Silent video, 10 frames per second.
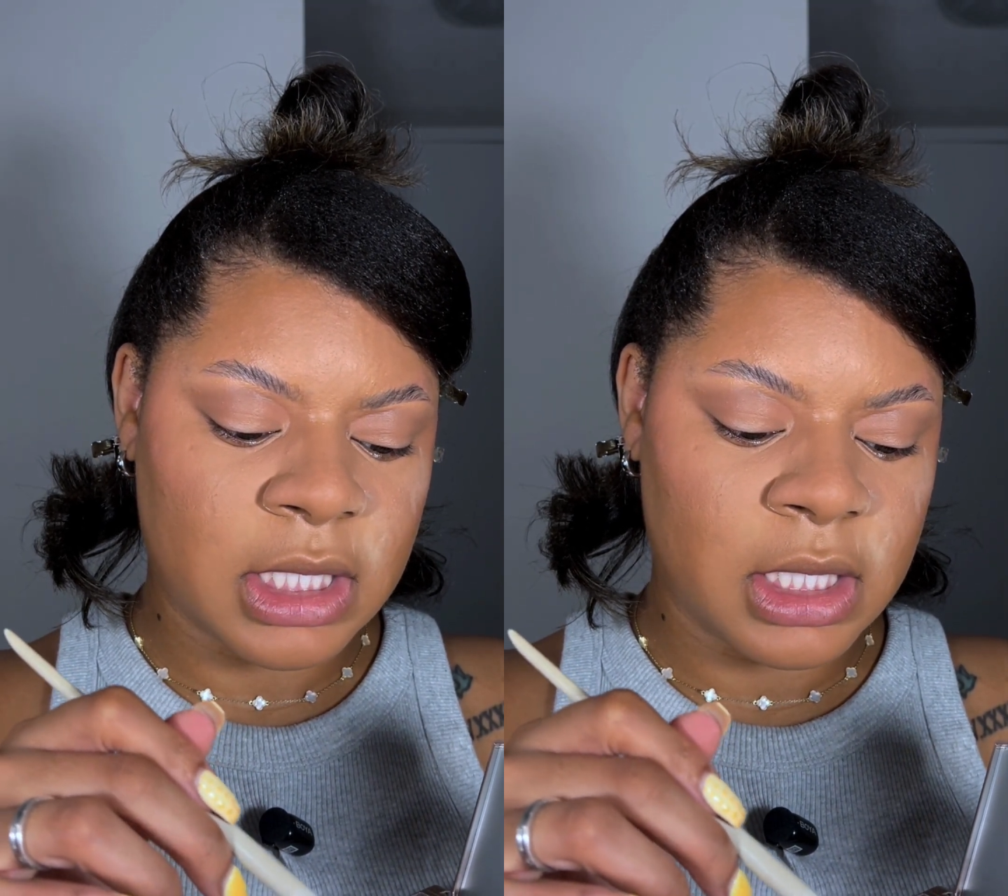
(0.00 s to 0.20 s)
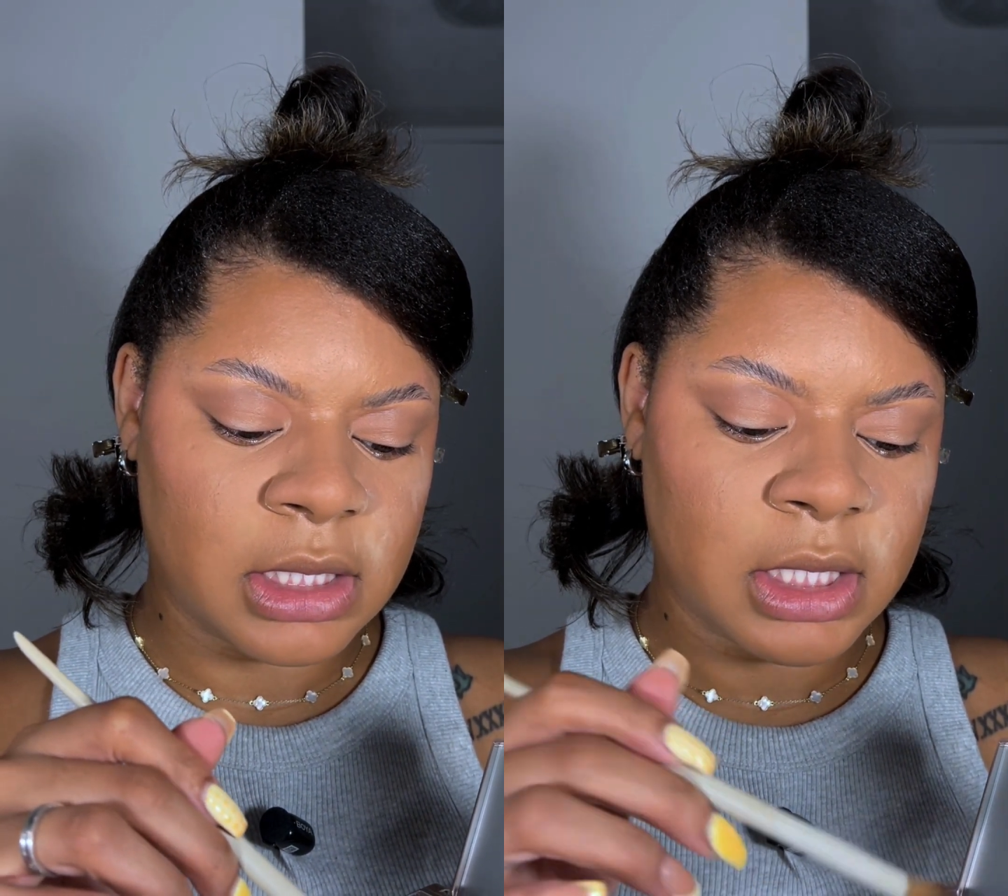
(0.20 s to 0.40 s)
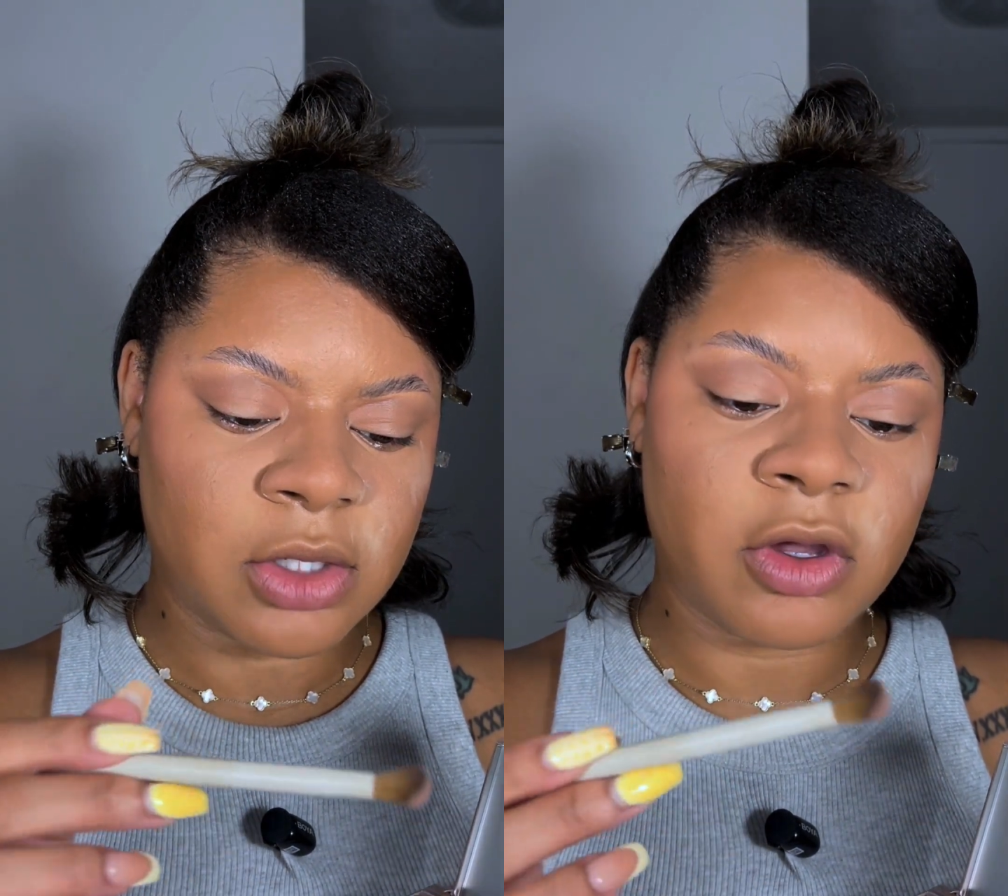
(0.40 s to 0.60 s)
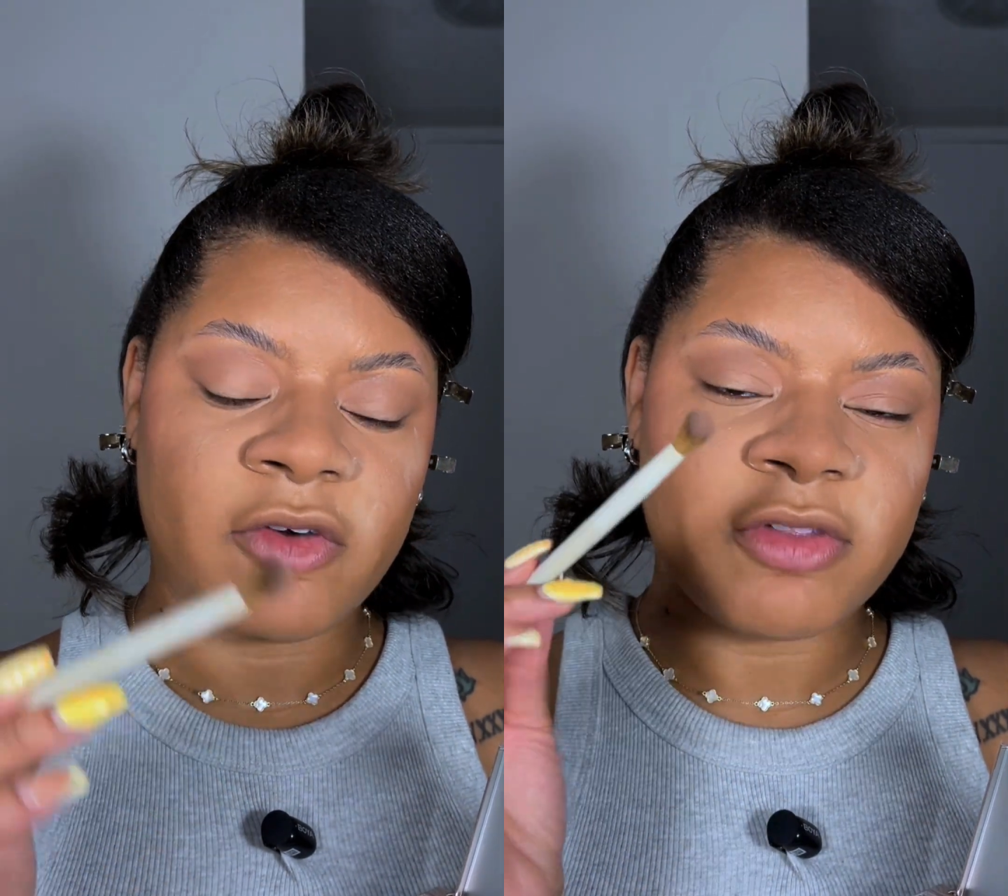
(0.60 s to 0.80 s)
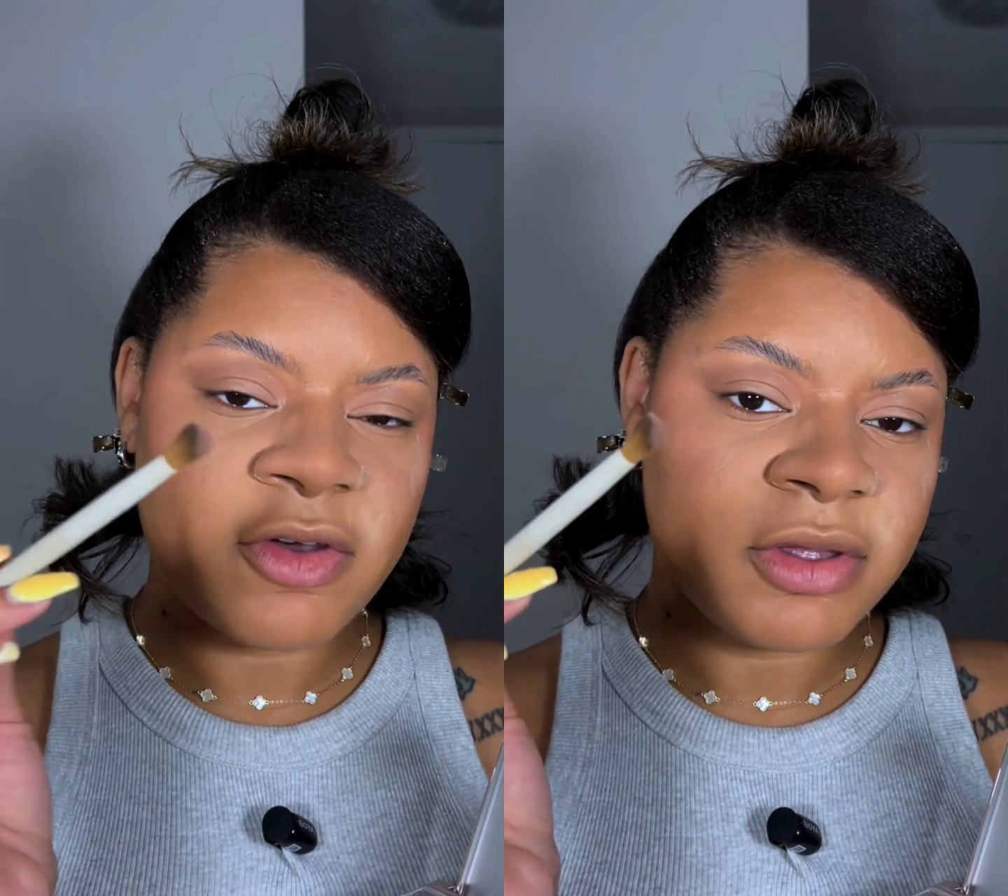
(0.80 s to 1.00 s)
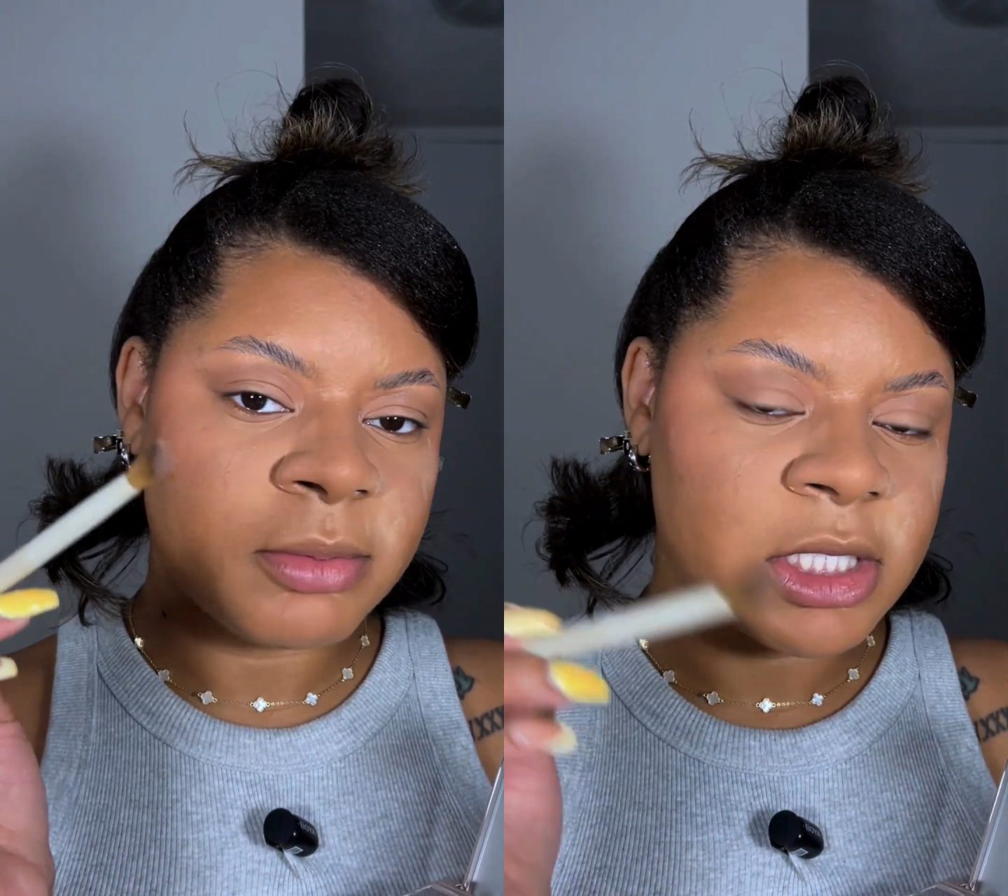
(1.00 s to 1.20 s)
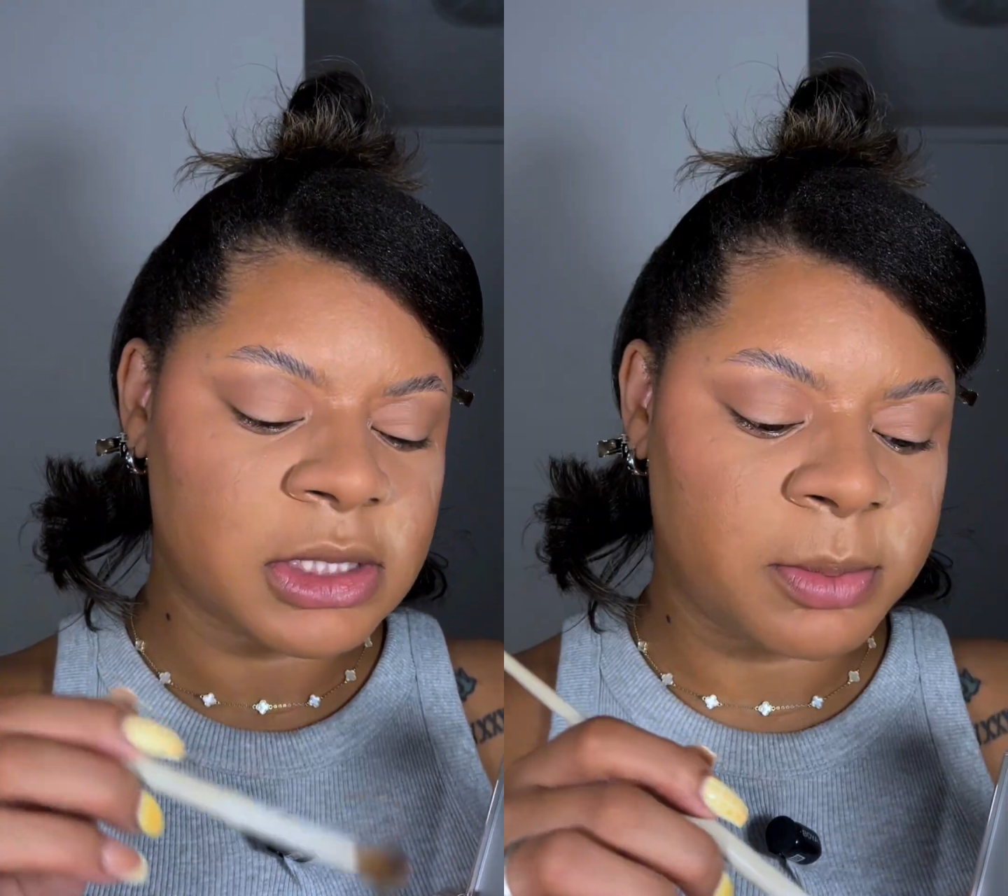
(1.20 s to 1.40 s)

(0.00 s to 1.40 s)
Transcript: a fluffy brush,